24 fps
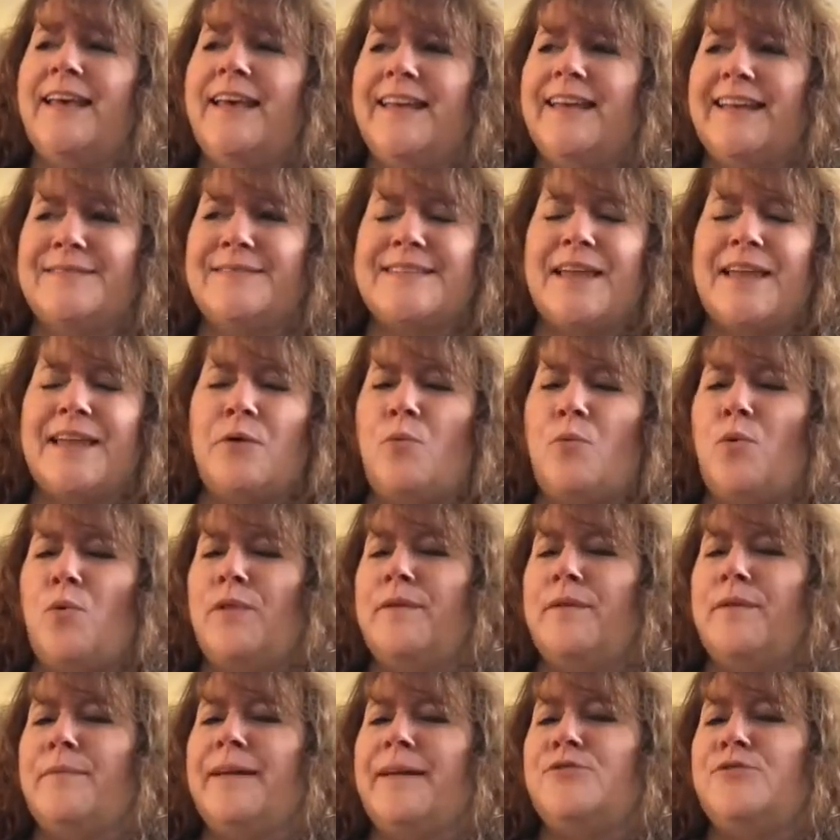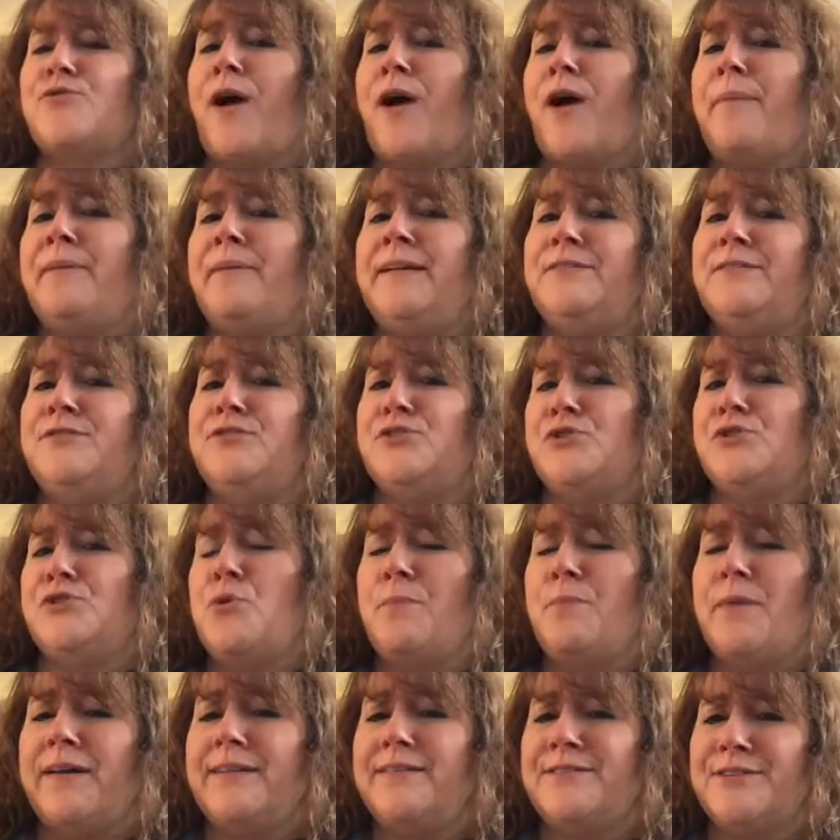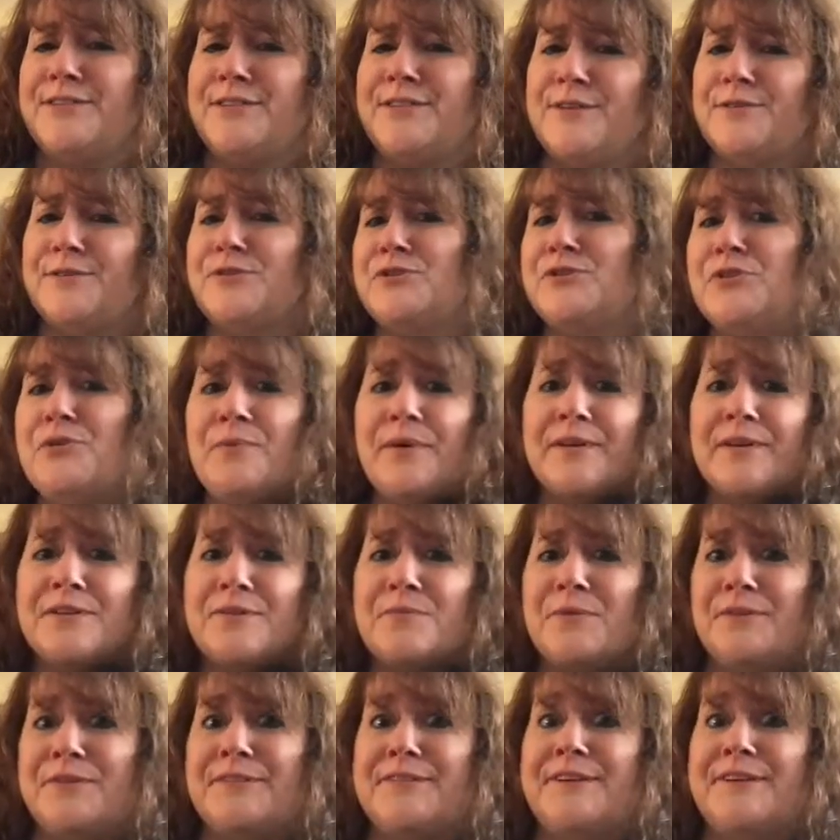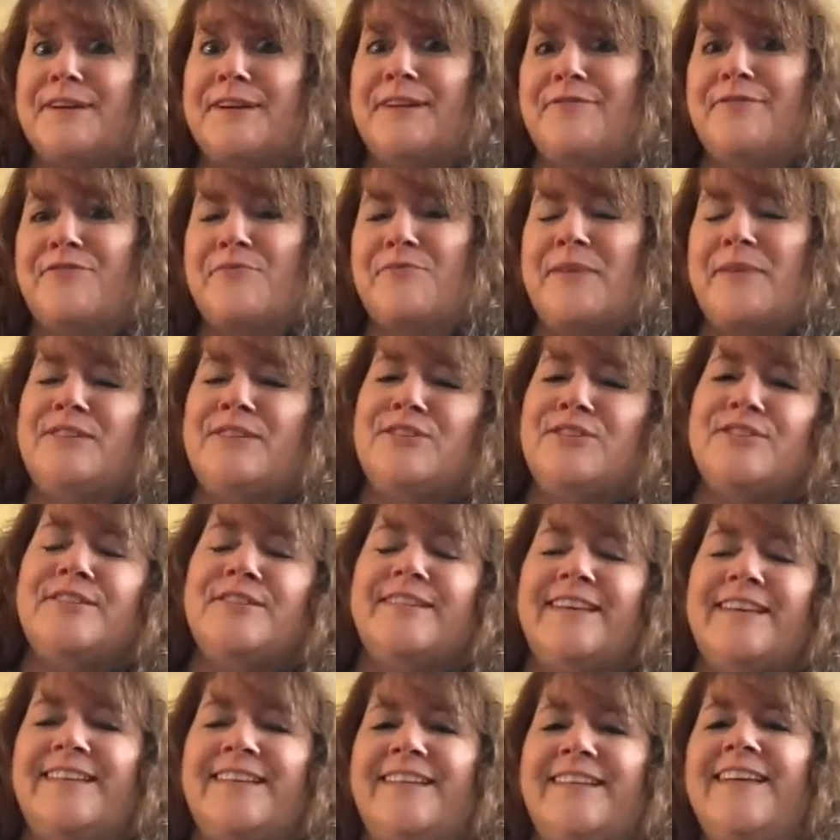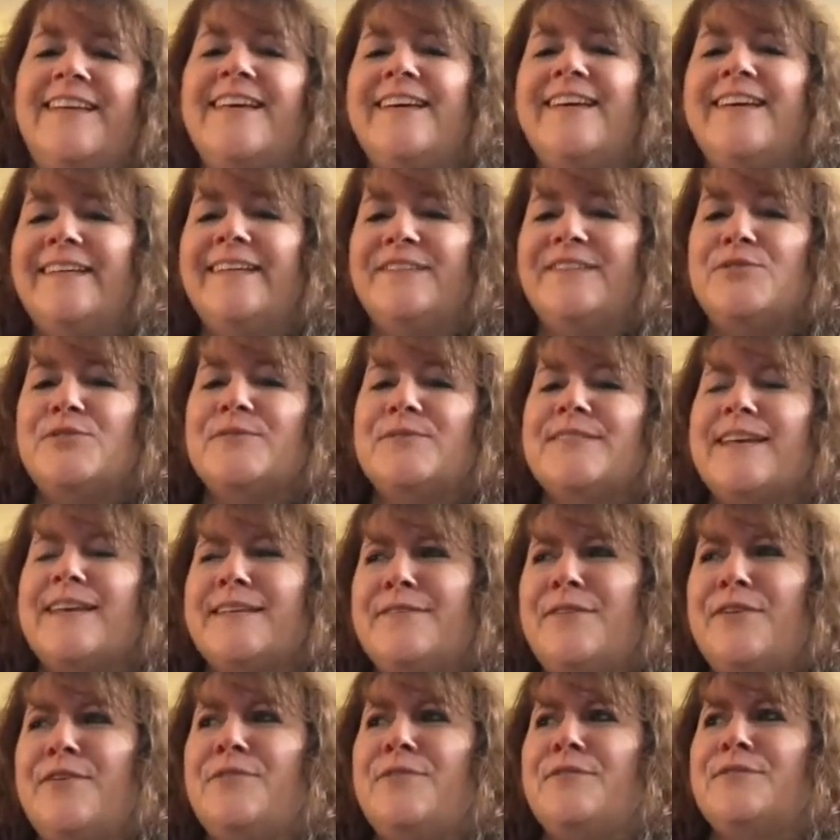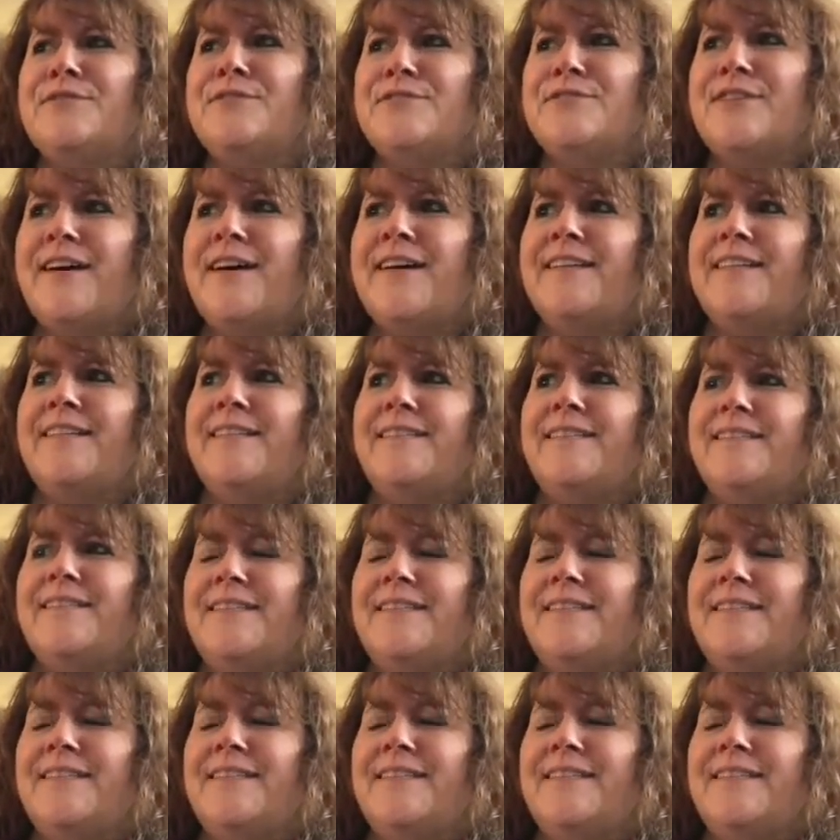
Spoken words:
And I was like, well, am I dropping too much? Is there too much military information? And she was like, no, there's not.